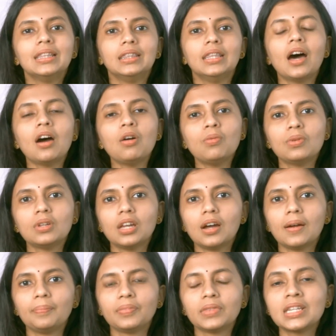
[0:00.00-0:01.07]
Now
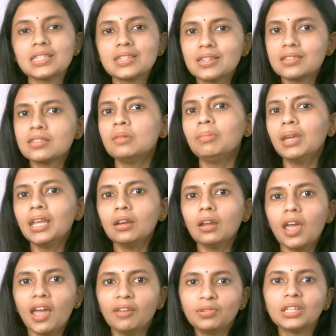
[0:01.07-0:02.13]
this doesn't mean
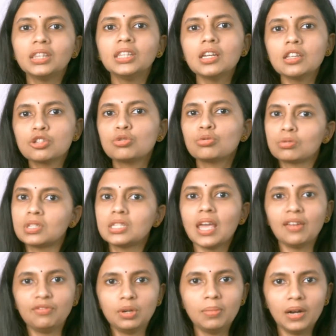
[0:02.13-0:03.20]
everything suits
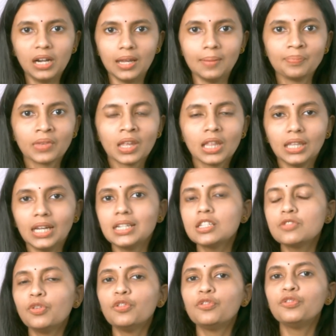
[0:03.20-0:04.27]
everybody. That
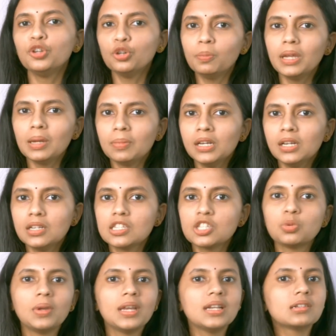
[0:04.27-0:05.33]
is, for few people
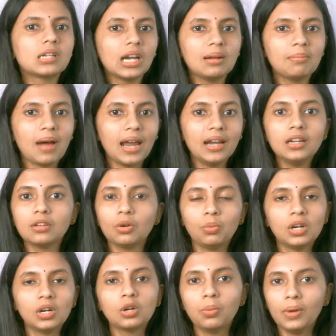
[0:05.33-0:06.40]
swing trade might
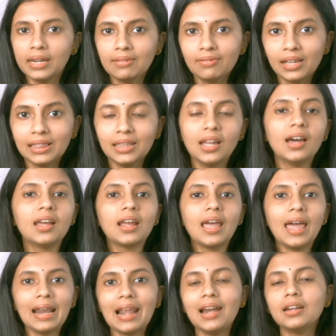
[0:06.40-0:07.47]
work very well, their
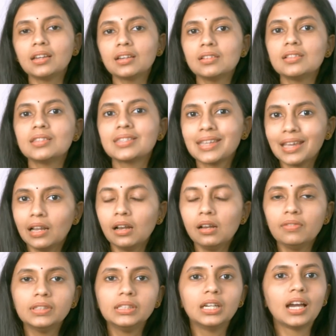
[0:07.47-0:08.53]
analytical
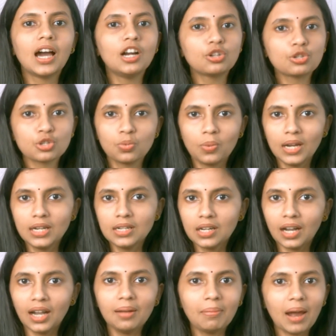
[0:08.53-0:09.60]
skill with regard to swing
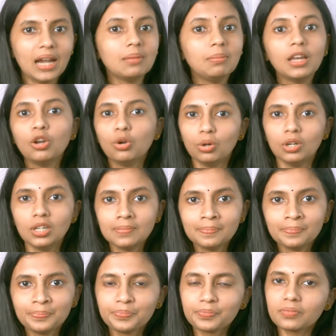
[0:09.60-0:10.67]
trade might be good.
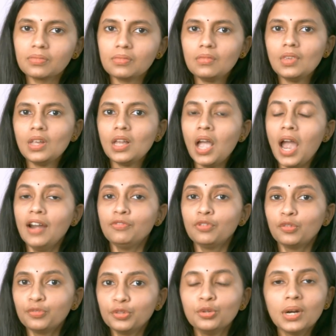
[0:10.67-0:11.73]
And
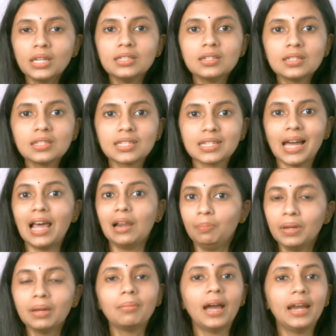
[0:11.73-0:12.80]
for few others,
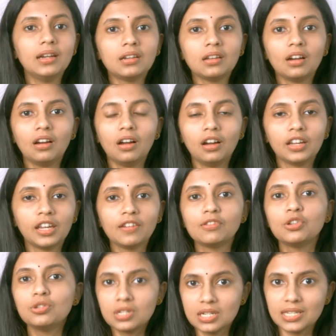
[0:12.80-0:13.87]
scalping might
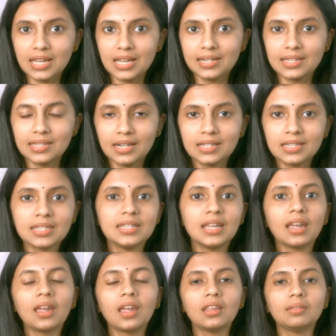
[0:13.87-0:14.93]
give good results. That is,
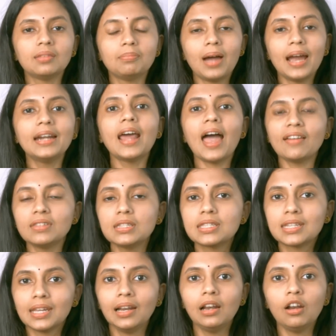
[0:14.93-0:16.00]
they might have the
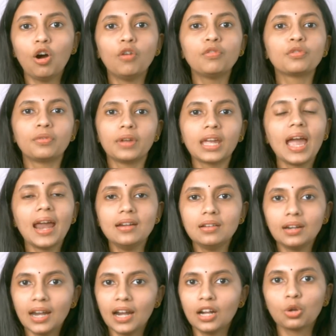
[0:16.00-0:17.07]
skill of quick
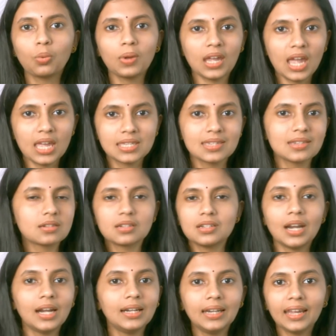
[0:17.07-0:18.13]
entry and quick exit
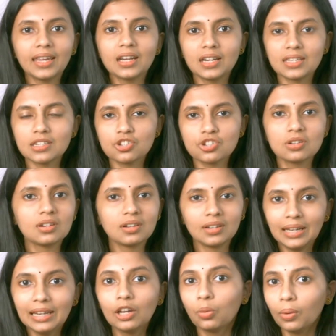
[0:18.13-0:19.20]
and taking decision
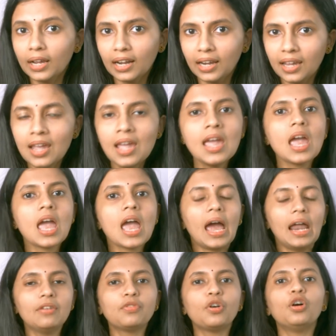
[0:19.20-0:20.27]
really quickly.
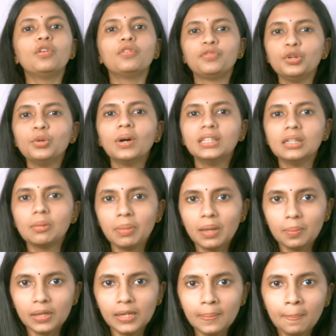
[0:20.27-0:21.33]
And for few other
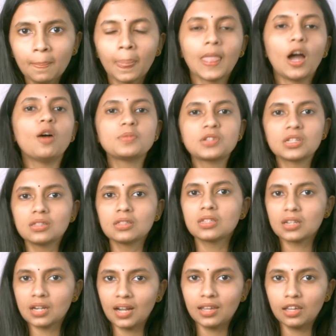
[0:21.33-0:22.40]
people, options,
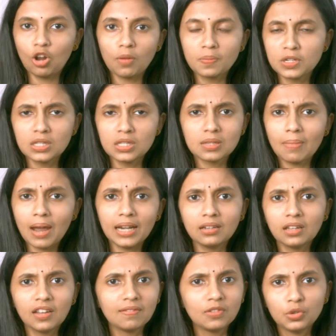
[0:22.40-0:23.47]
trading in options
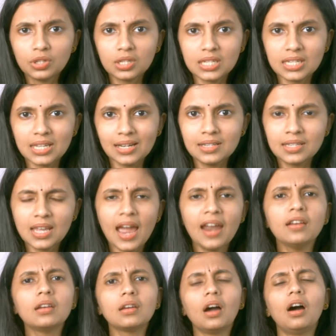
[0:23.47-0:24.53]
might give good results.
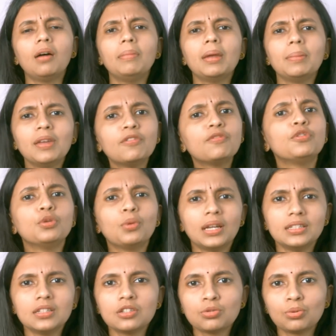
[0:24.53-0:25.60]
And maybe few
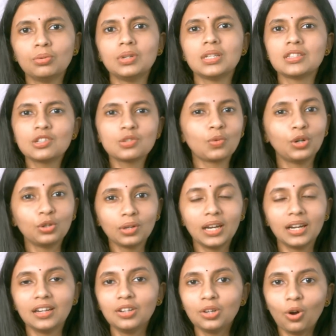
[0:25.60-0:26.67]
others who doesn't want to
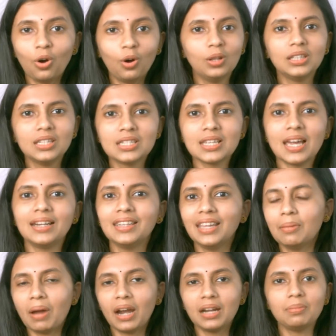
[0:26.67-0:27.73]
get into all this, and
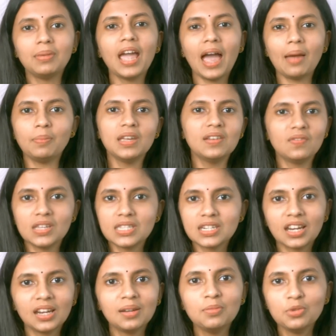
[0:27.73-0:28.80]
they might be happy
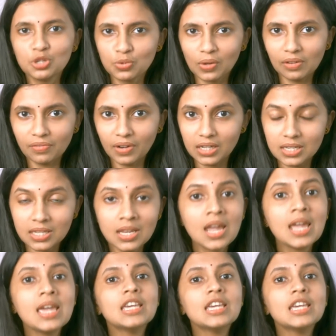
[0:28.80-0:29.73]
investing in mutual funds.